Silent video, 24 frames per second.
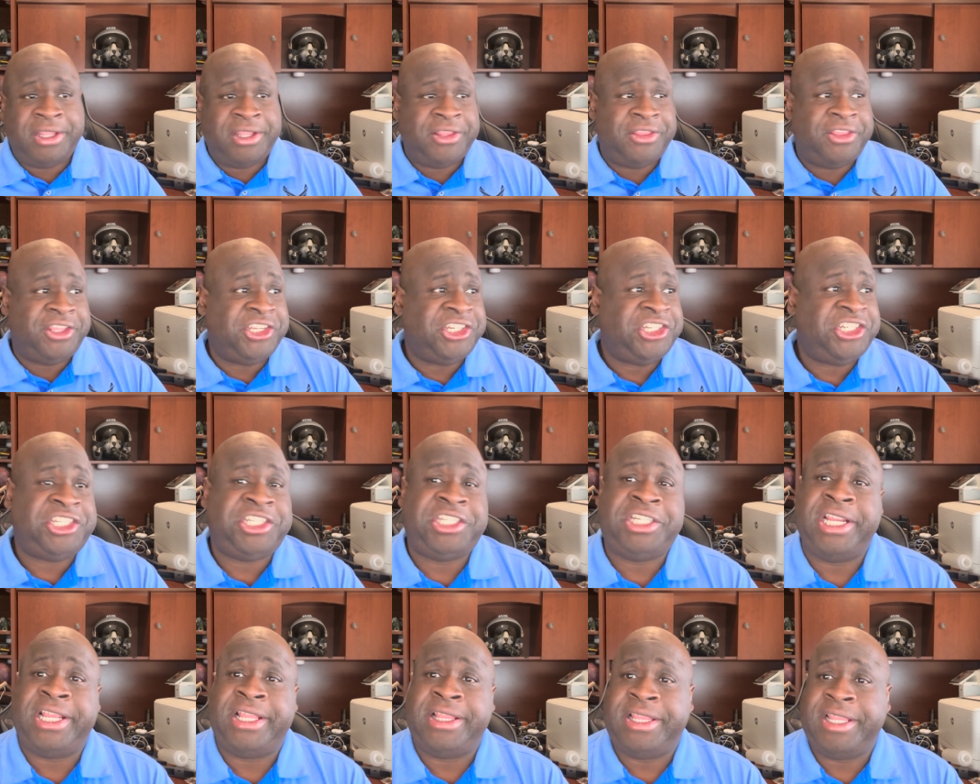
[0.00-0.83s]
the
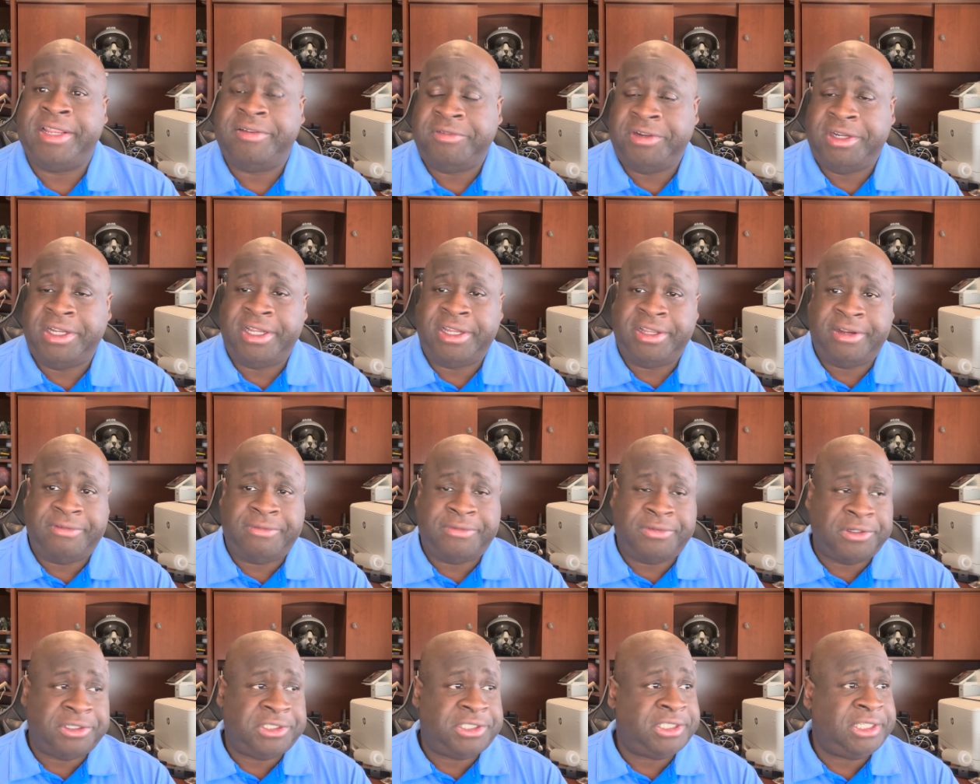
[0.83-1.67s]
shit they've done
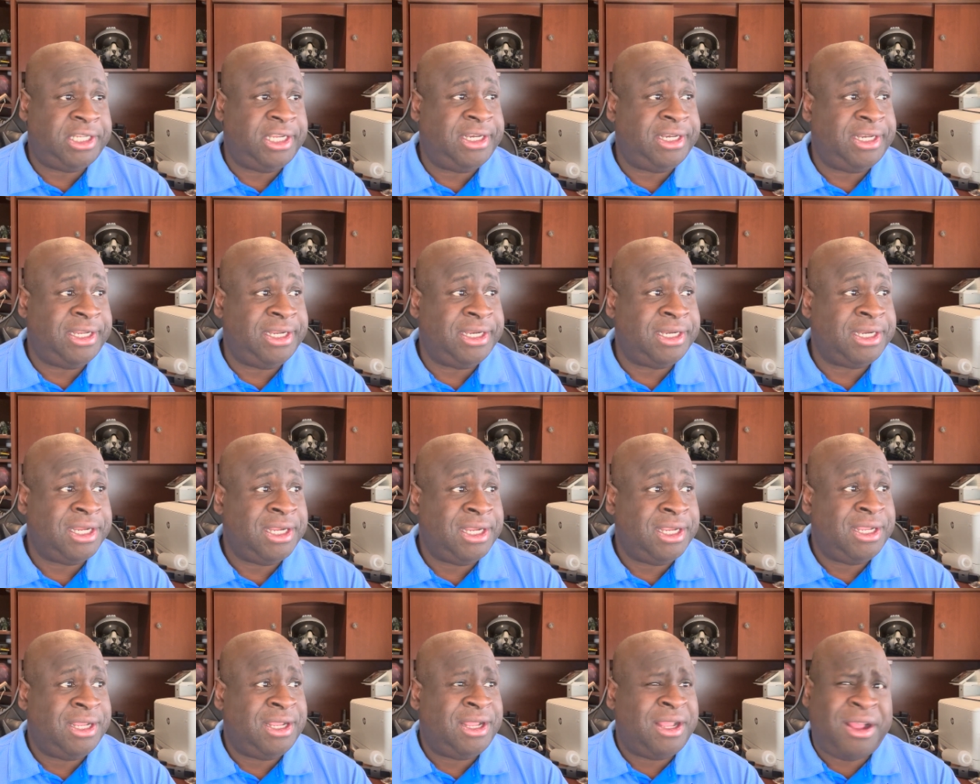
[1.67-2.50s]
for sending.
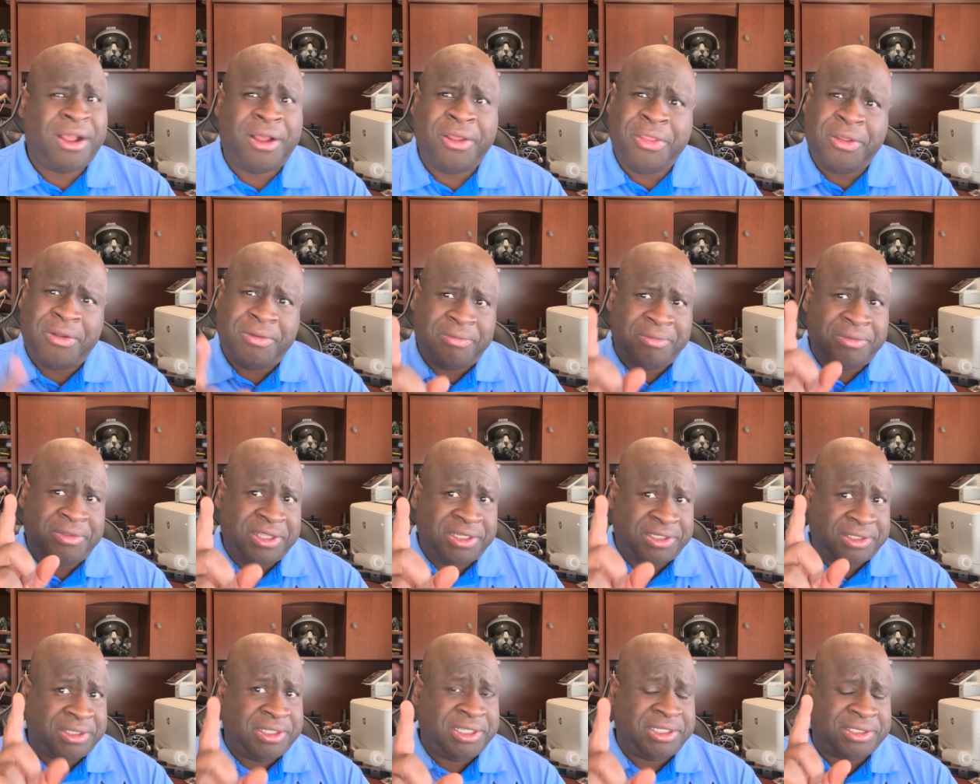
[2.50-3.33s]
Although
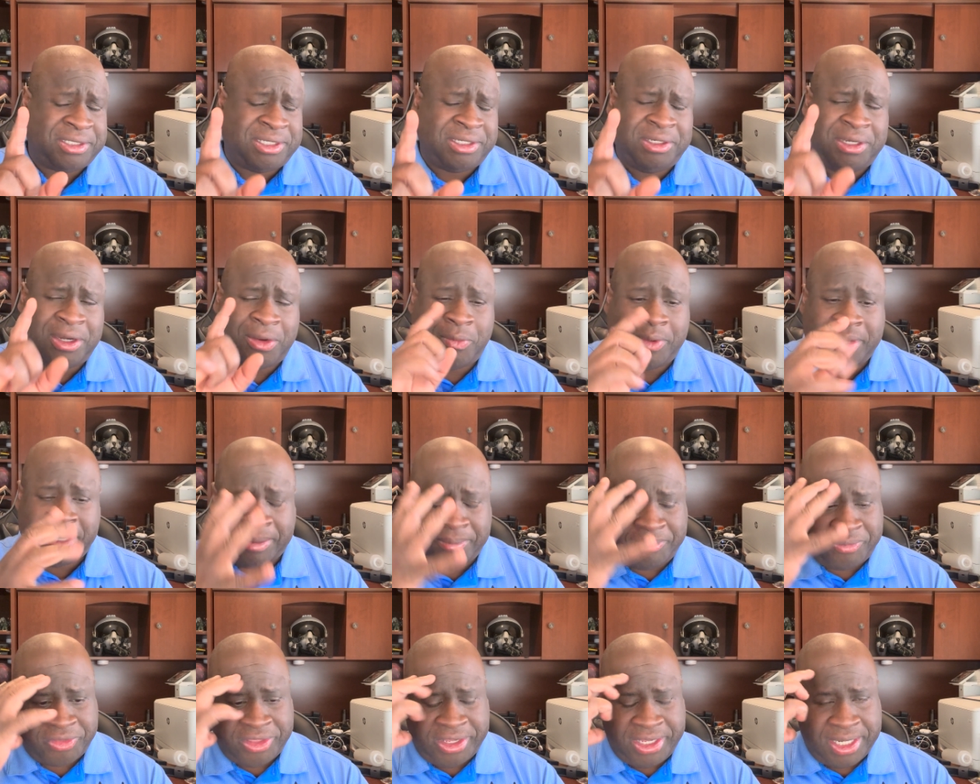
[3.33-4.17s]
this, this, you know what?
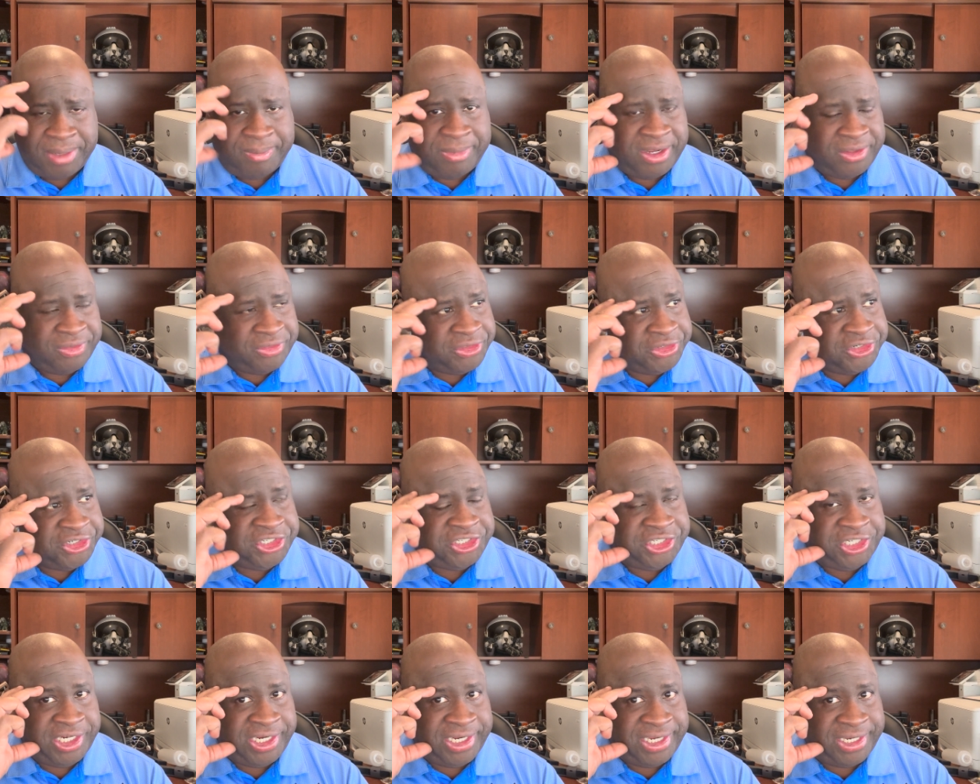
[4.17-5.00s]
I'm thinking about this
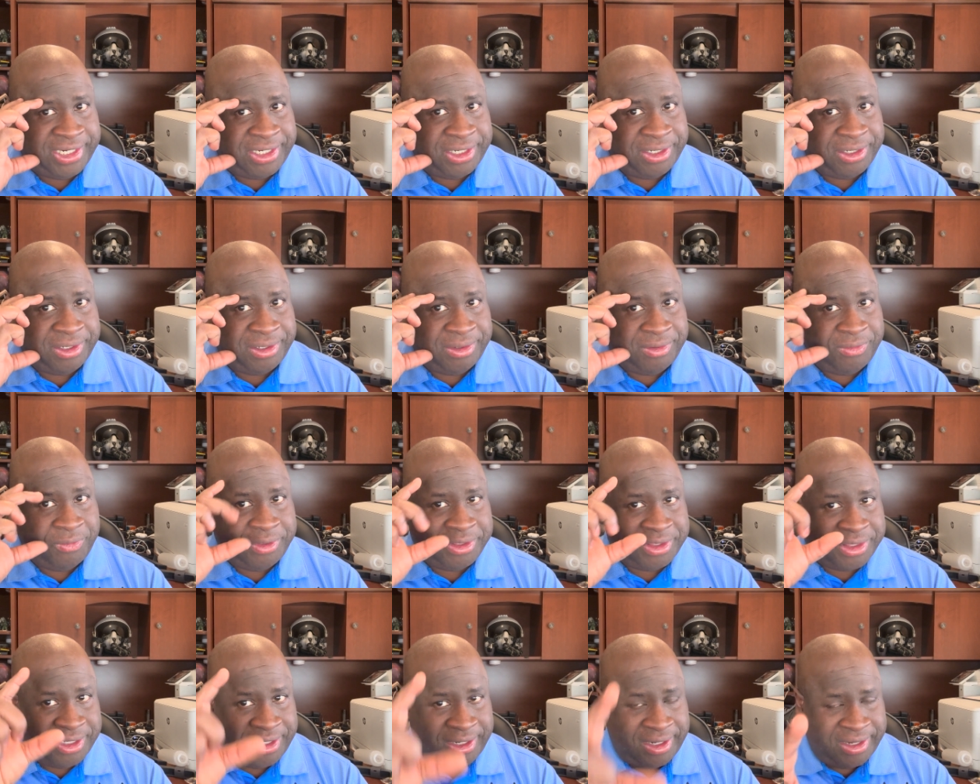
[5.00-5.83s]
shit
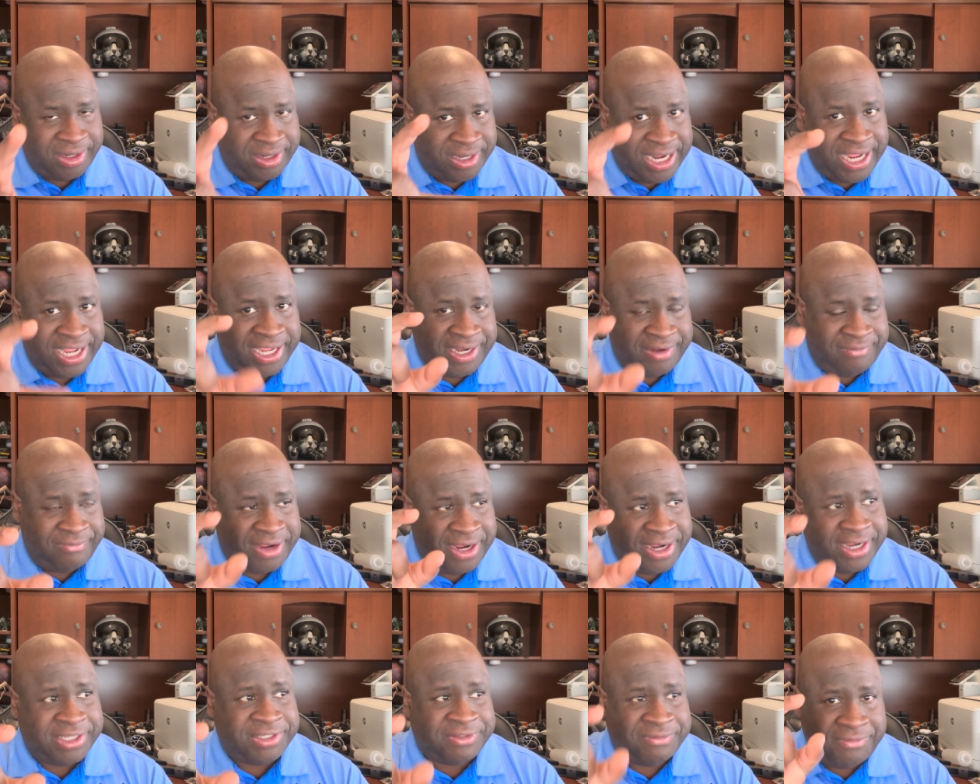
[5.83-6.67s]
with the negative
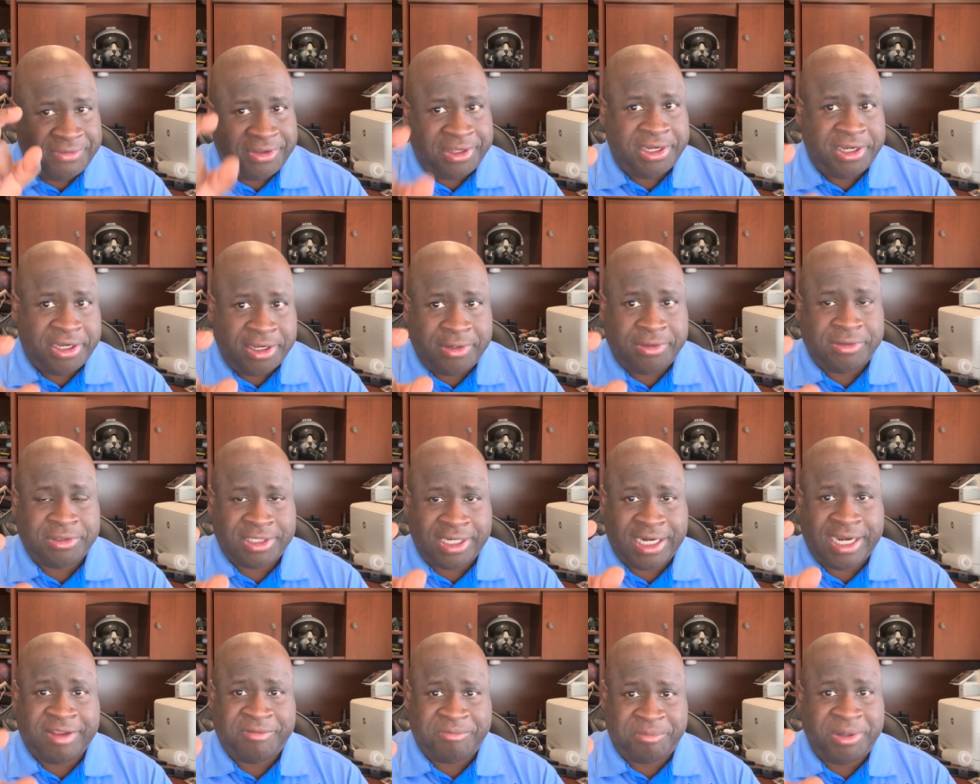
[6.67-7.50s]
ass videos
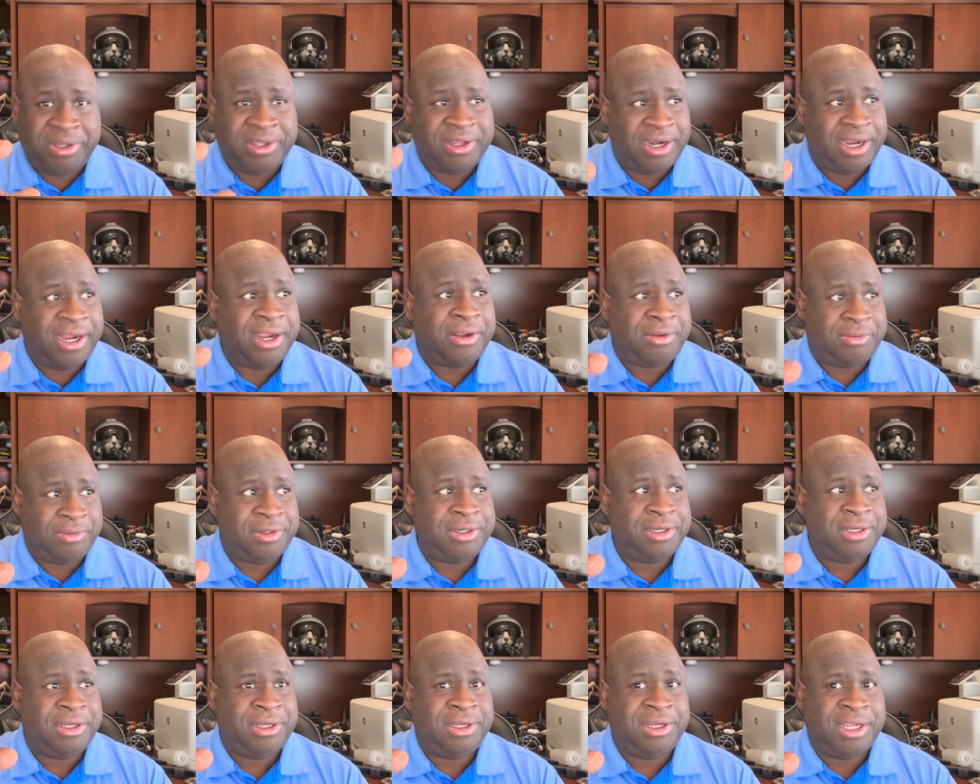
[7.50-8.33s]
that I've put out
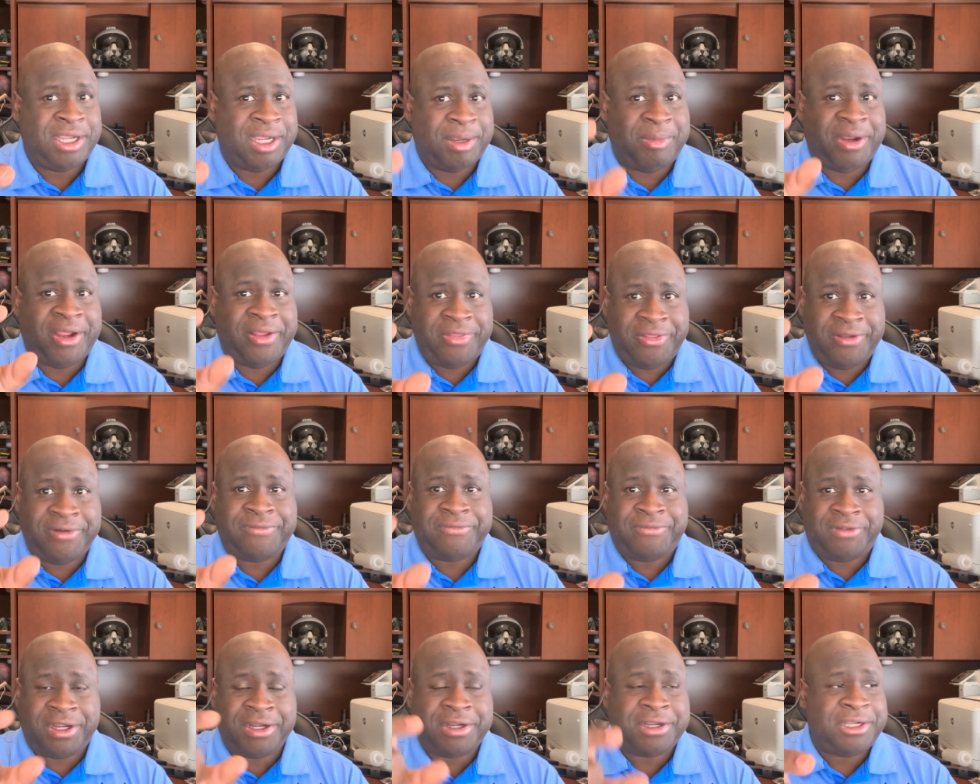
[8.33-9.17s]
about their
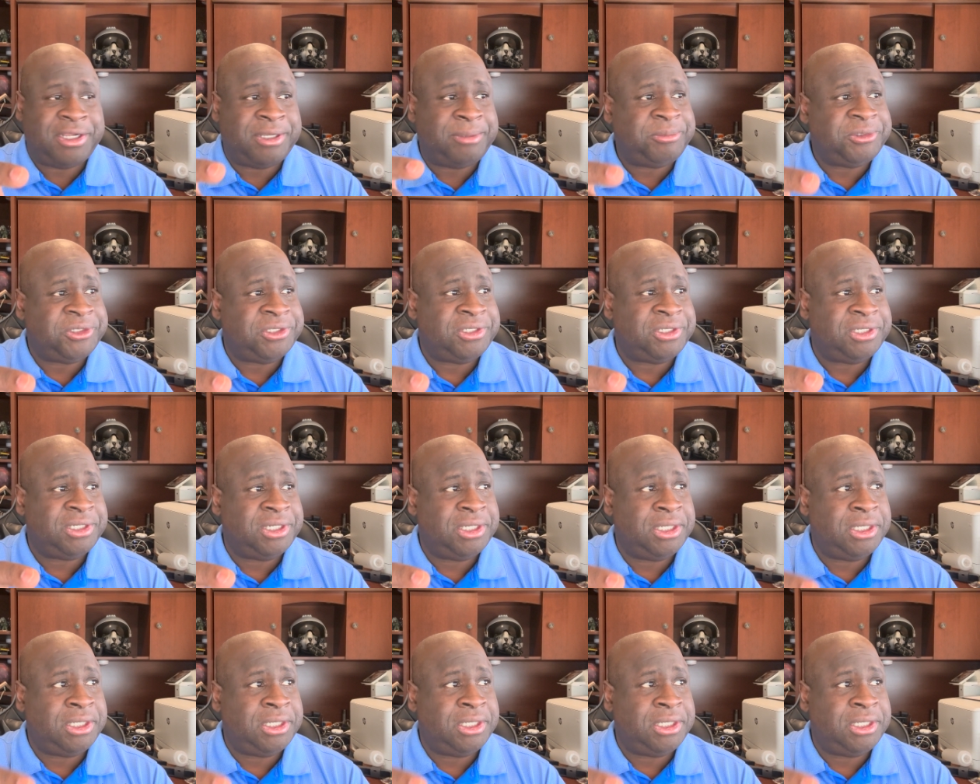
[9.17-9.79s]
fuck ups,